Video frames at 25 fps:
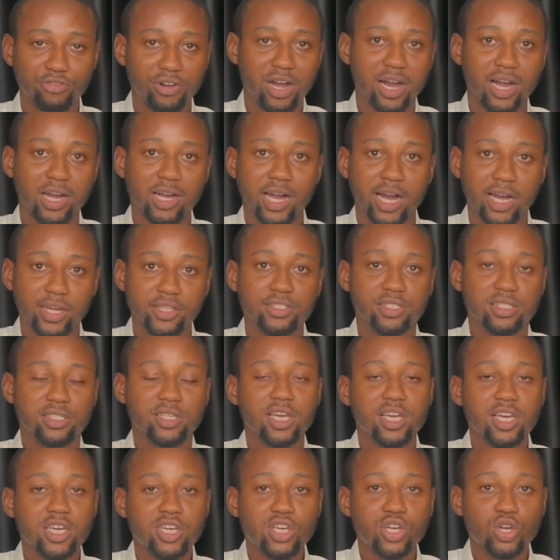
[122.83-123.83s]
our guides.
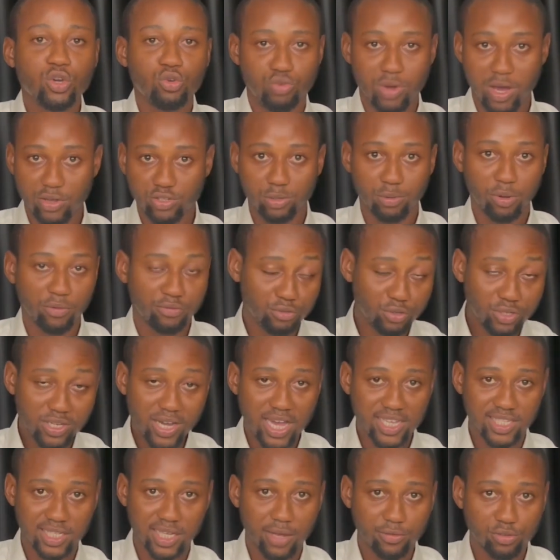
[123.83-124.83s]
We have some of you
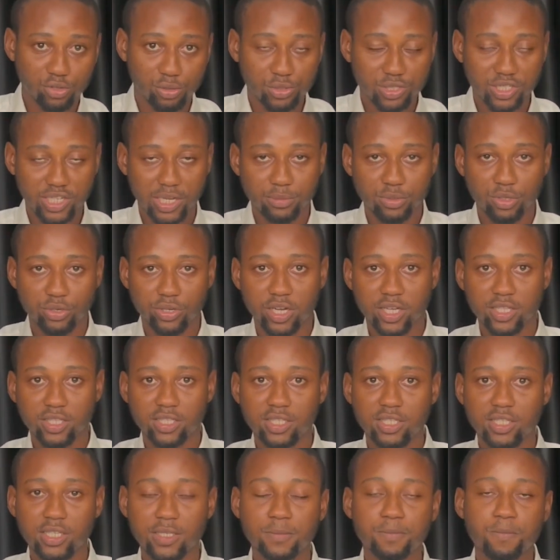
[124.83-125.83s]
guys that have subscribed
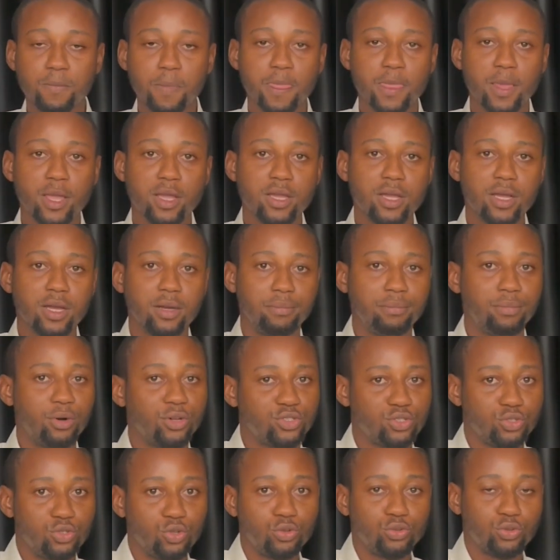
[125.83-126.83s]
already,
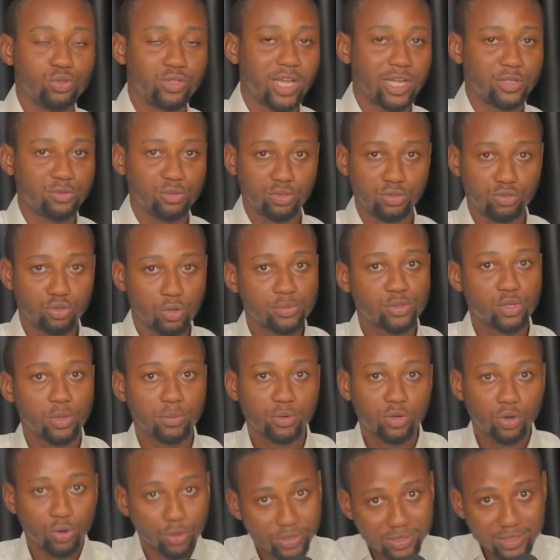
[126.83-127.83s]
but you don't know that we drop
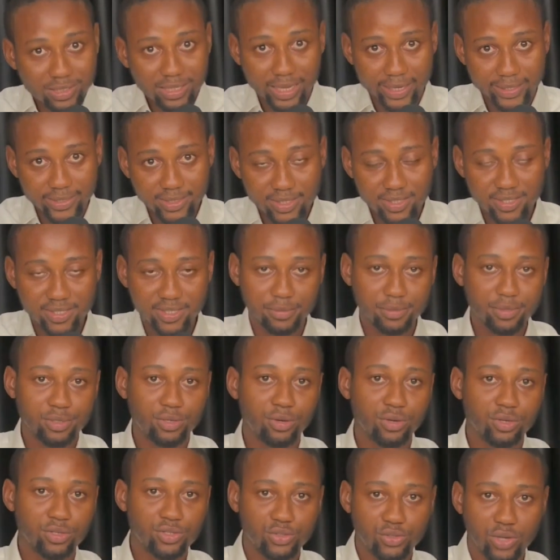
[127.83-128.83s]
some content is
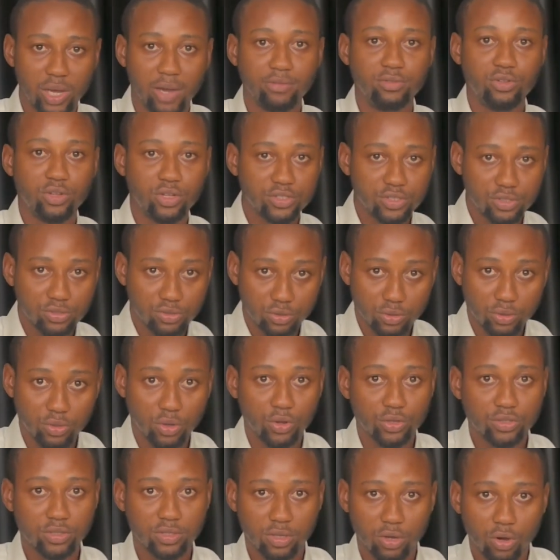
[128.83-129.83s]
because you have not
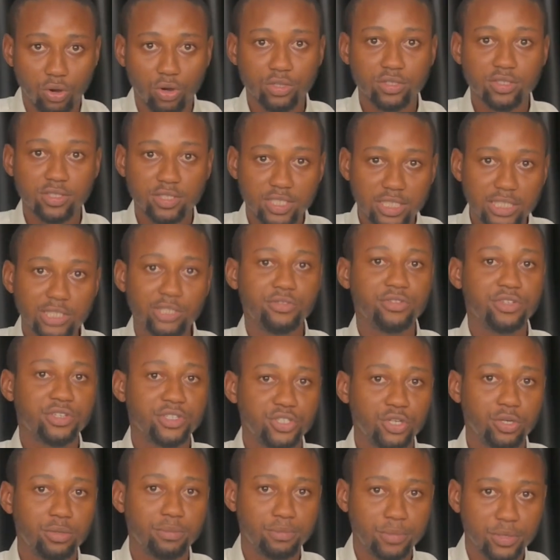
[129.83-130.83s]
turned on the
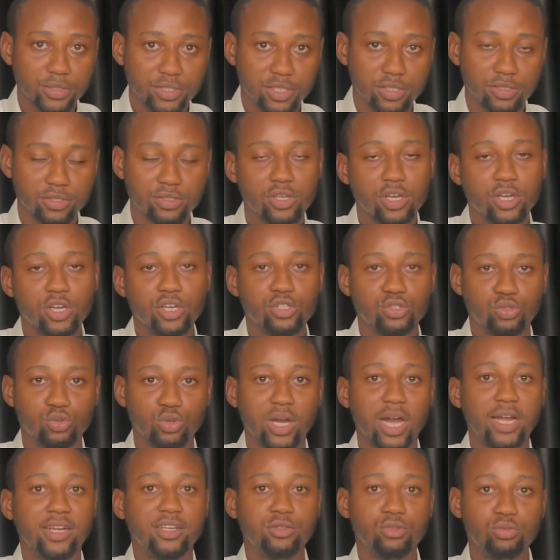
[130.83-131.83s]
notification button. So
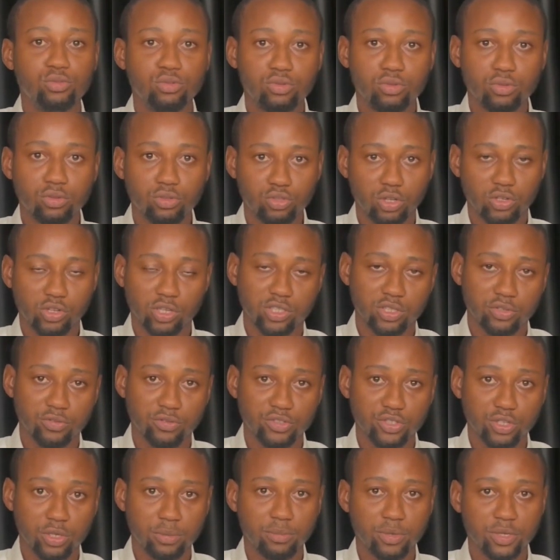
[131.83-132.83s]
kindly do turn on the
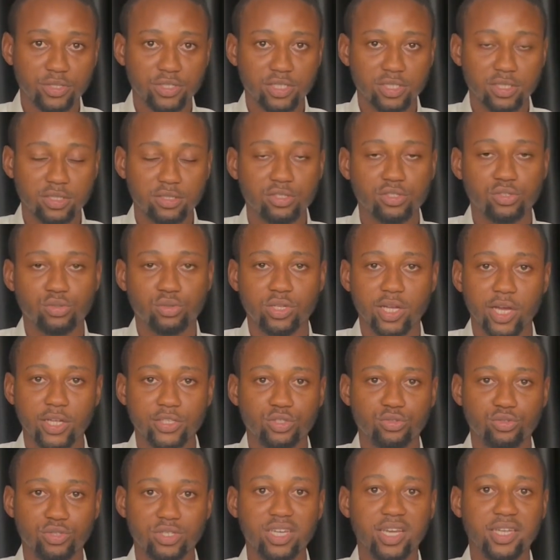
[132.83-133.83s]
notification button so
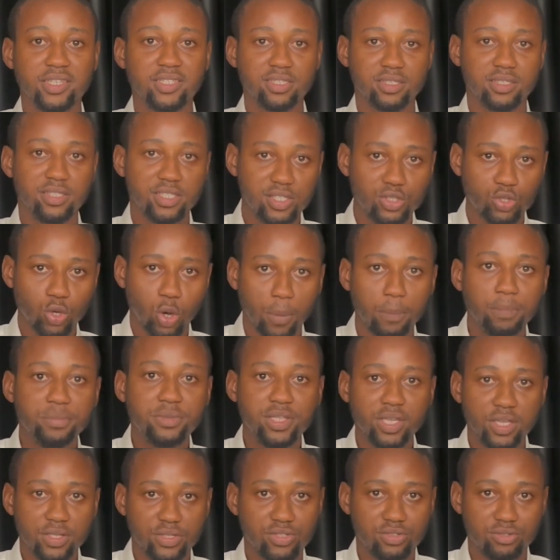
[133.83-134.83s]
that you get these
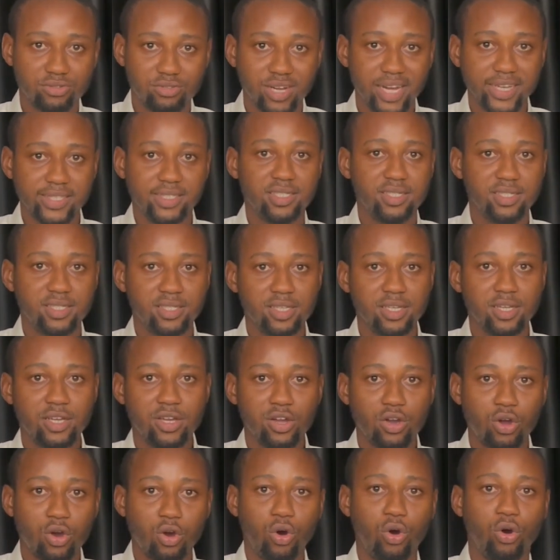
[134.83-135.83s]
updates right
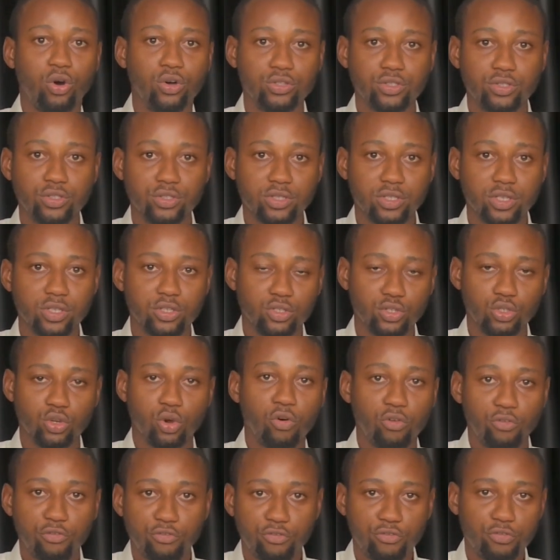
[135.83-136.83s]
on
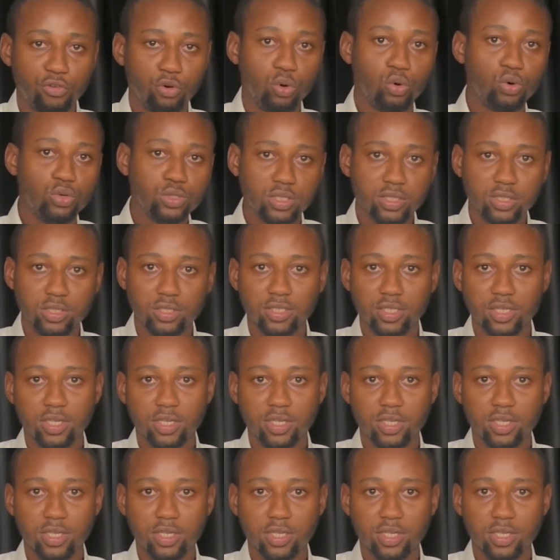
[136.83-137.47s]
your phone,